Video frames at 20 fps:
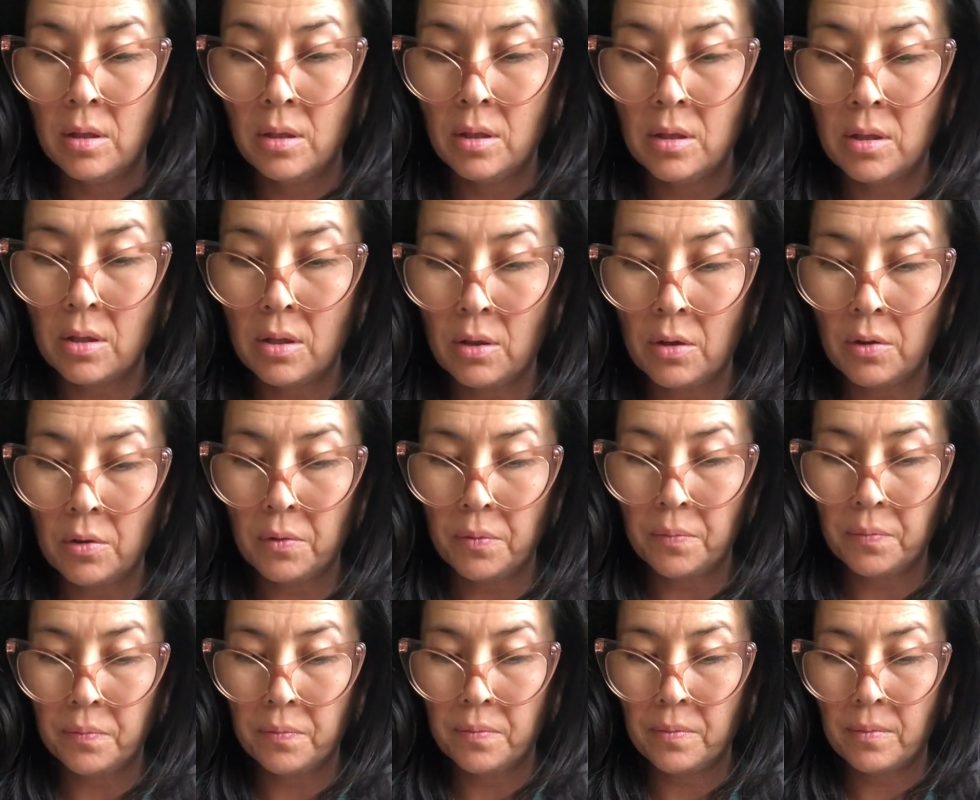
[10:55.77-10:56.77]
So
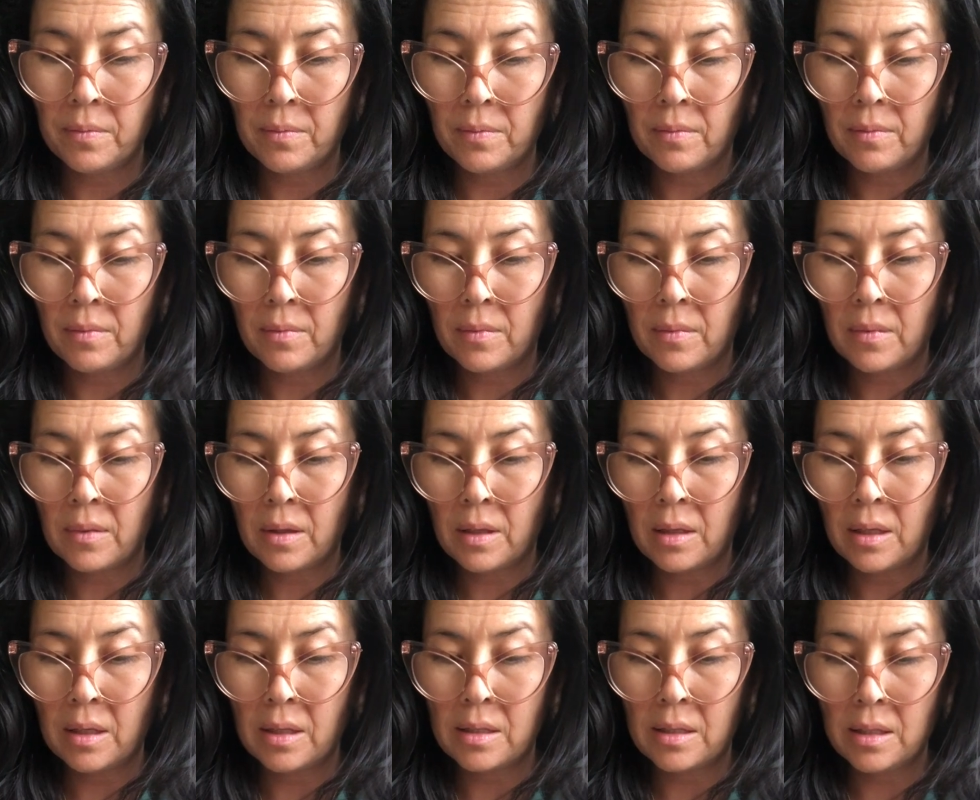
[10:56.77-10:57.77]

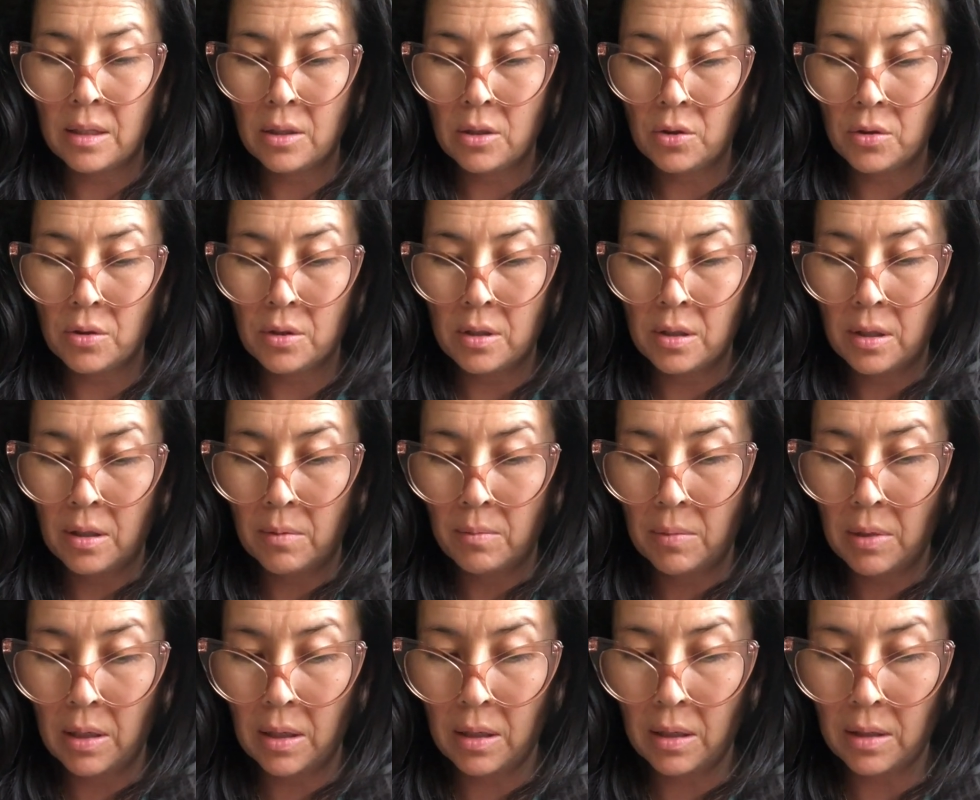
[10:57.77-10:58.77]
it's interesting
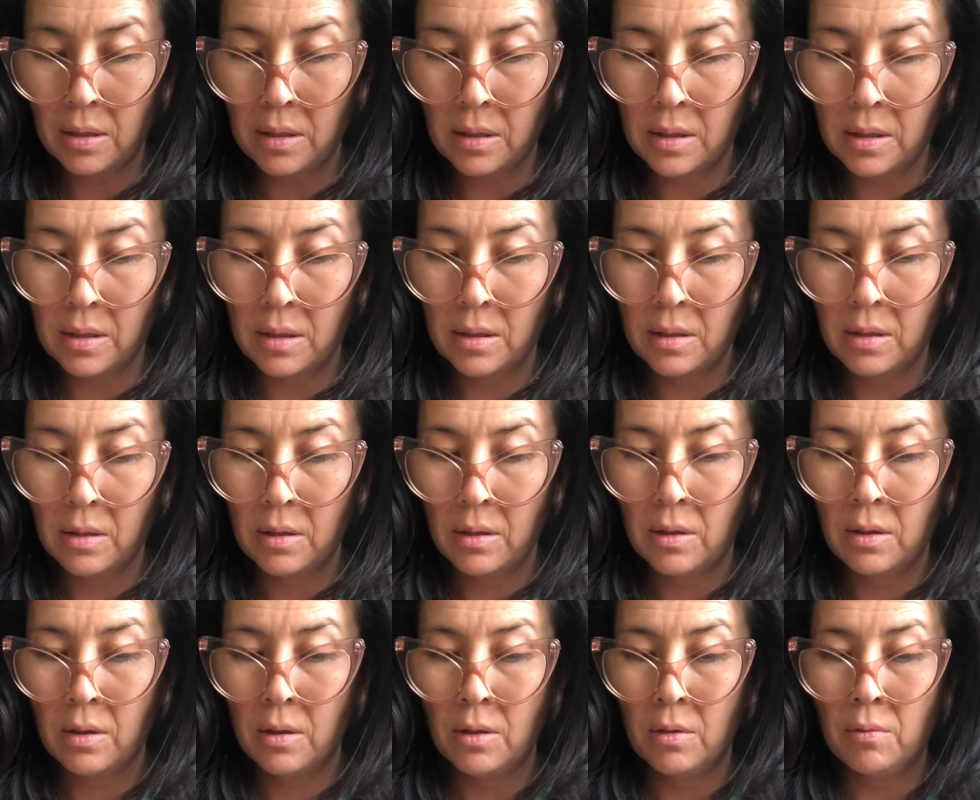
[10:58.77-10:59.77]
because
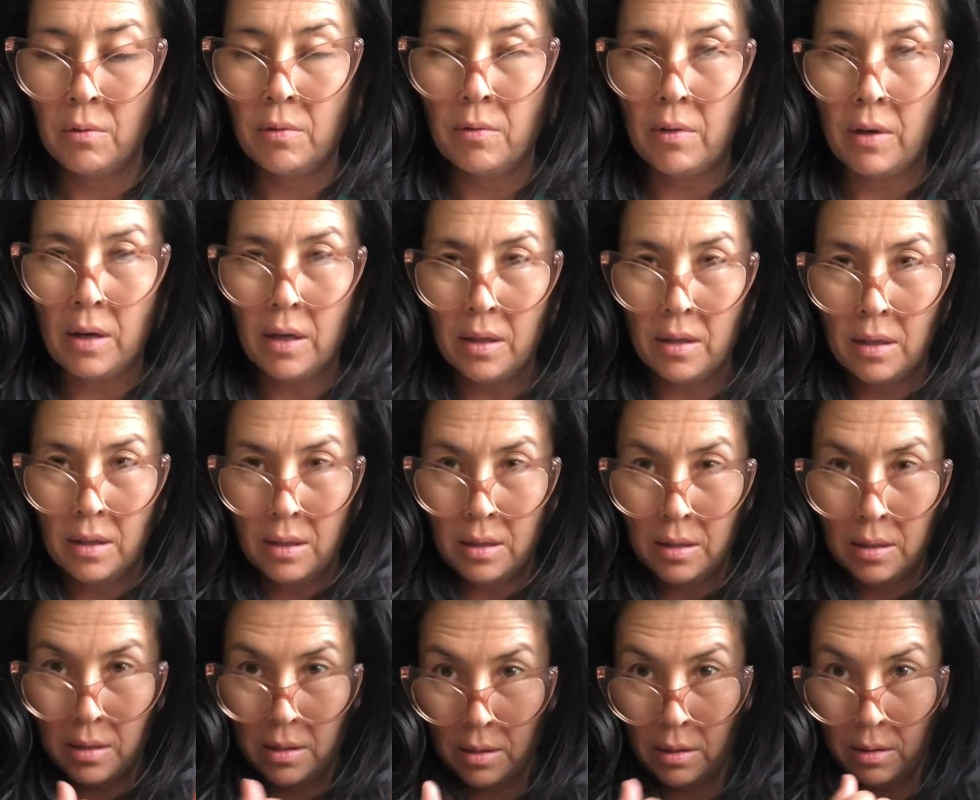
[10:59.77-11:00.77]
we've got
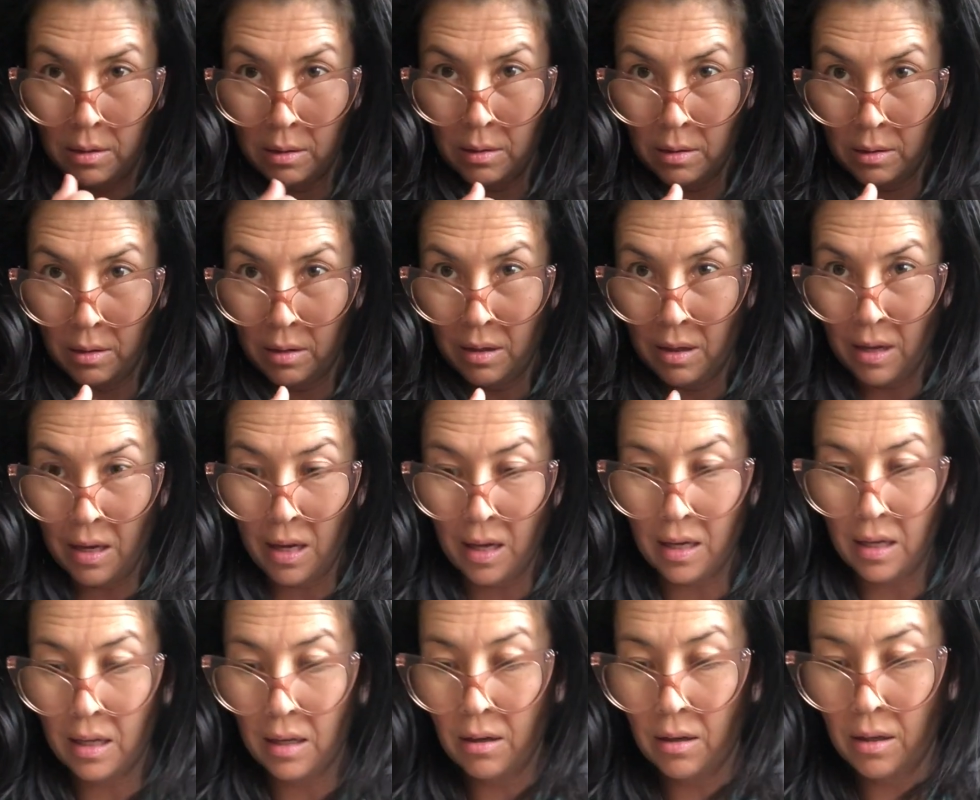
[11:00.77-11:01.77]
this
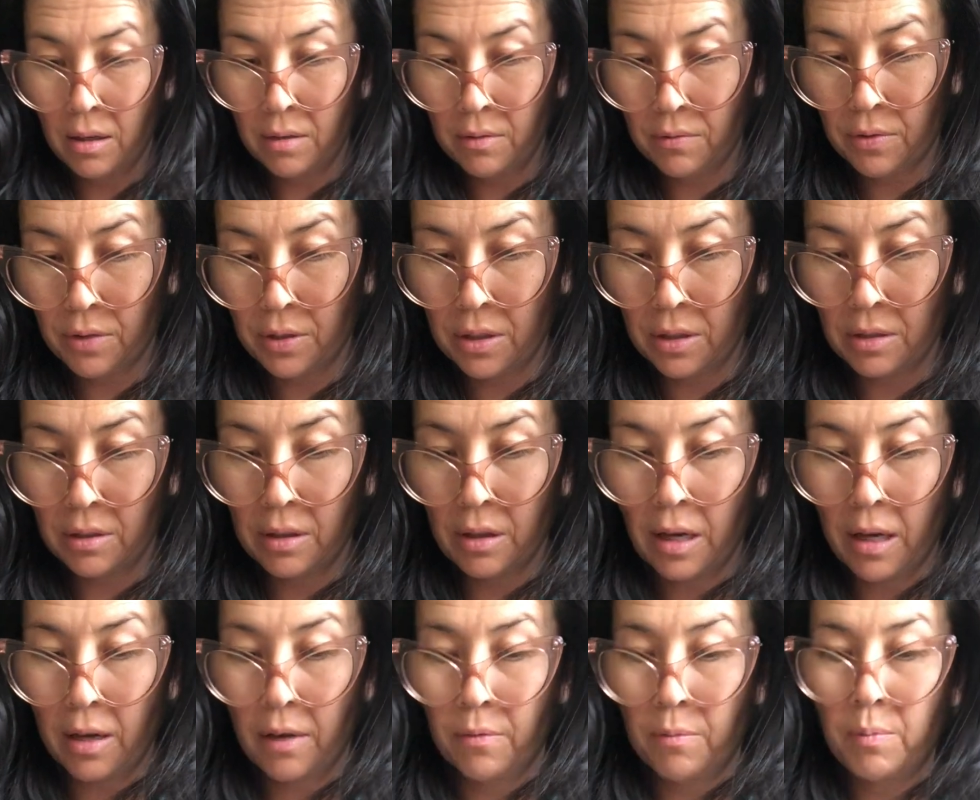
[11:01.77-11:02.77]
hanging on dear
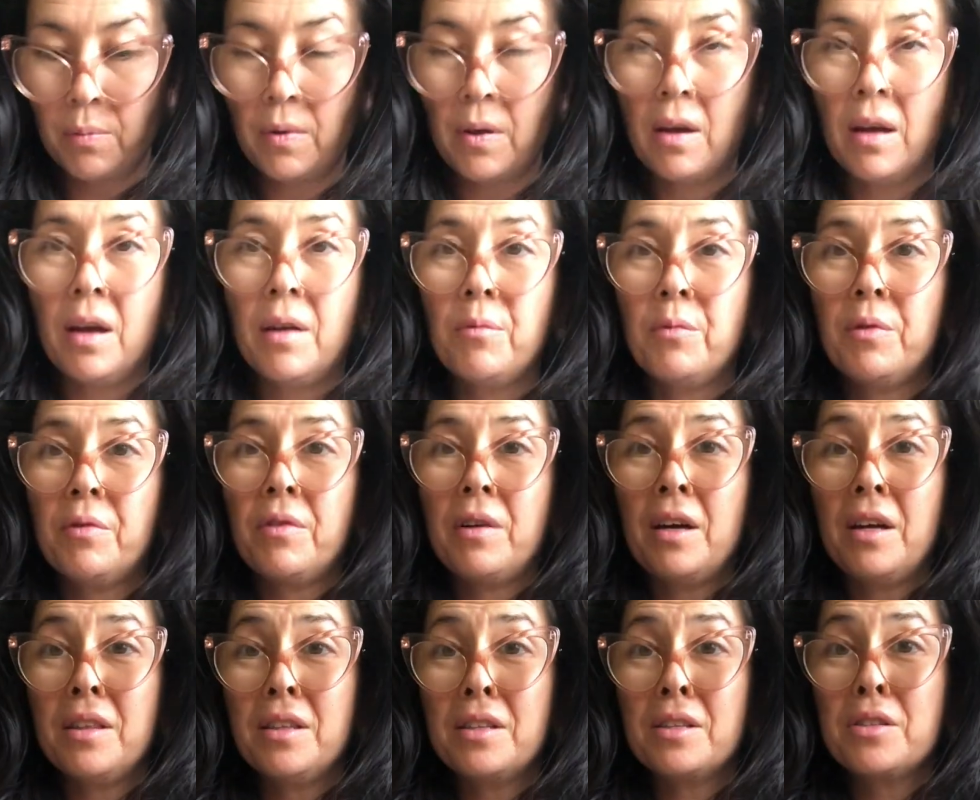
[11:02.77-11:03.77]
life, and we've
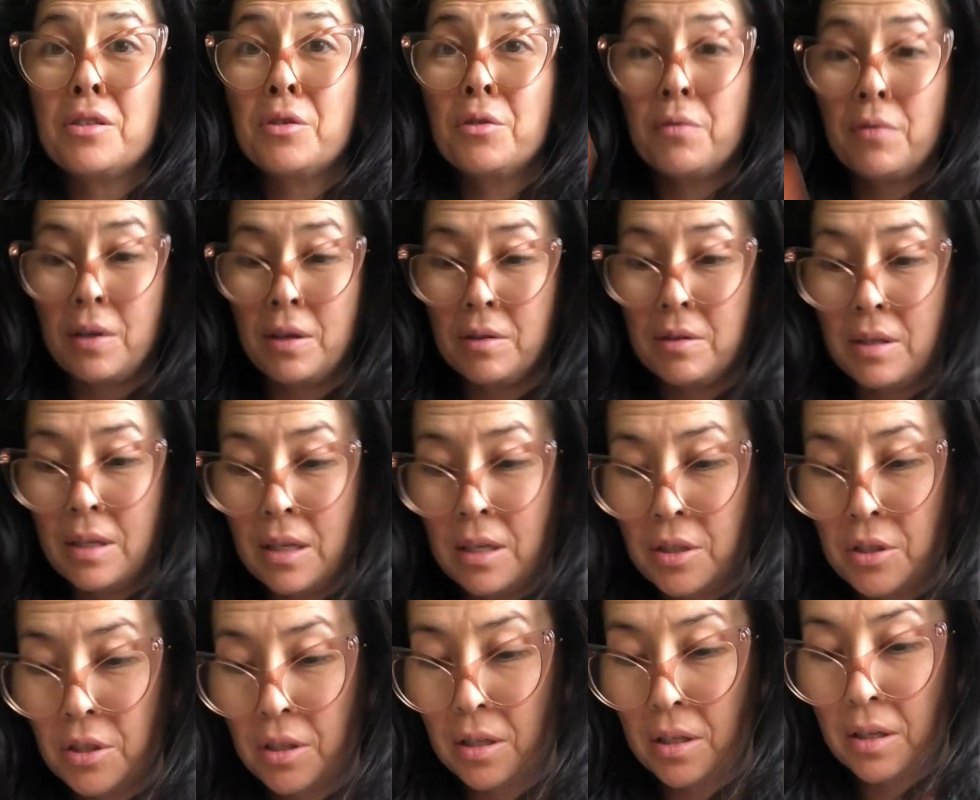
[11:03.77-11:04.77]
got this new
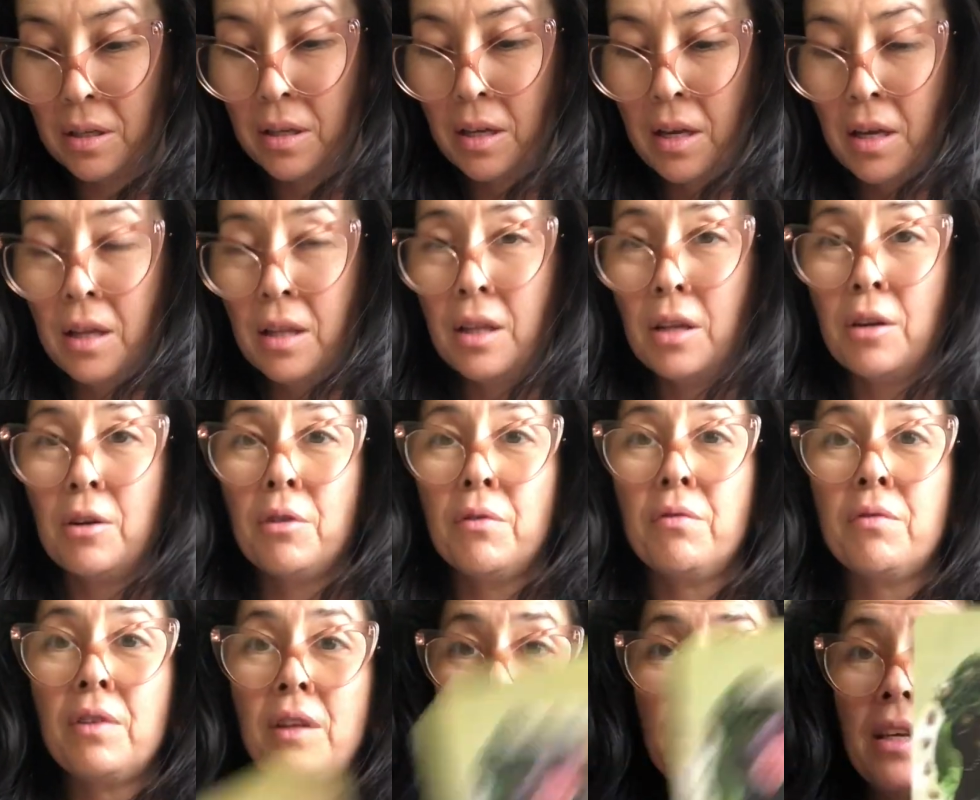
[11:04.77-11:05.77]
foundation that are
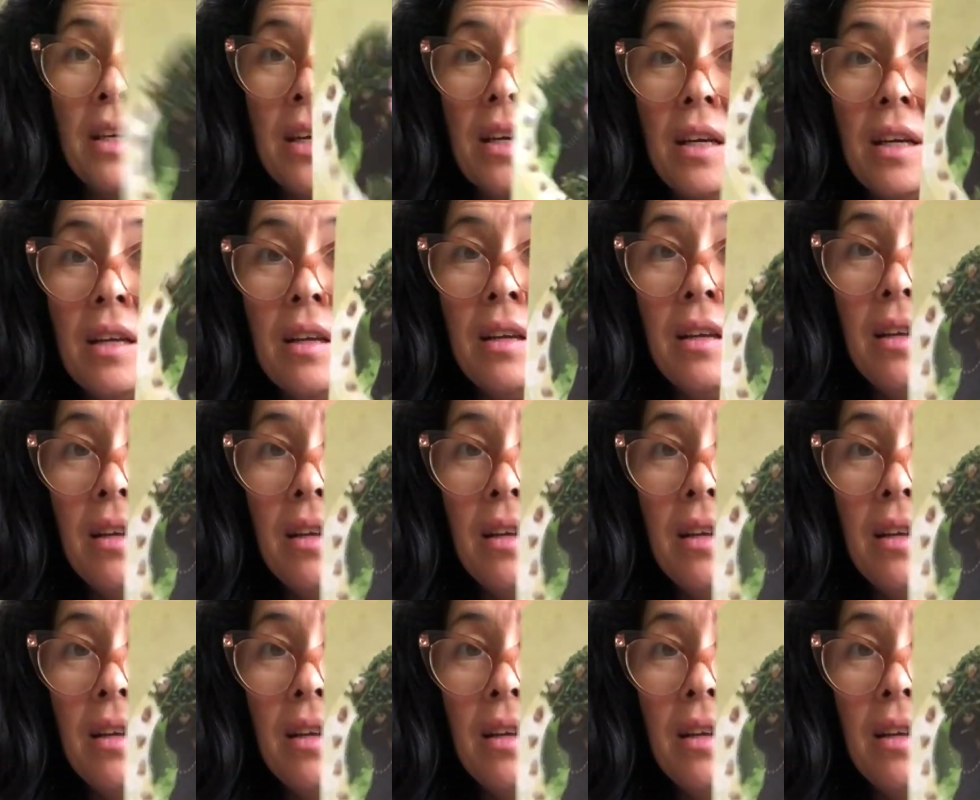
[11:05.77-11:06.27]
flanking